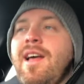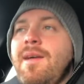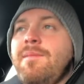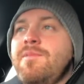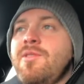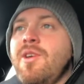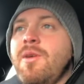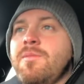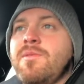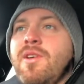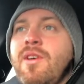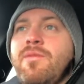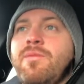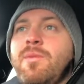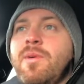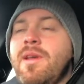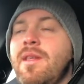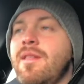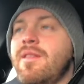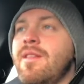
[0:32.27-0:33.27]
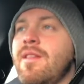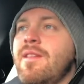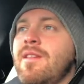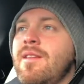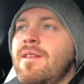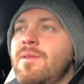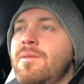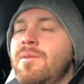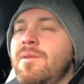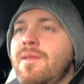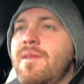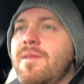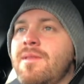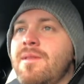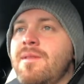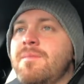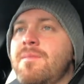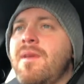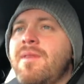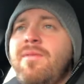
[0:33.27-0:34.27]
topped off with
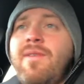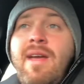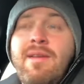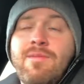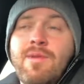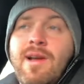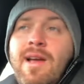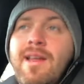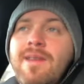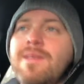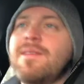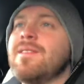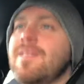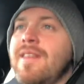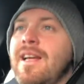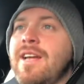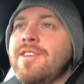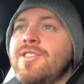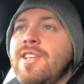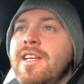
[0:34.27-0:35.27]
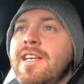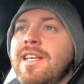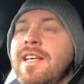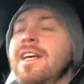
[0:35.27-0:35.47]
my favourite hat, actually.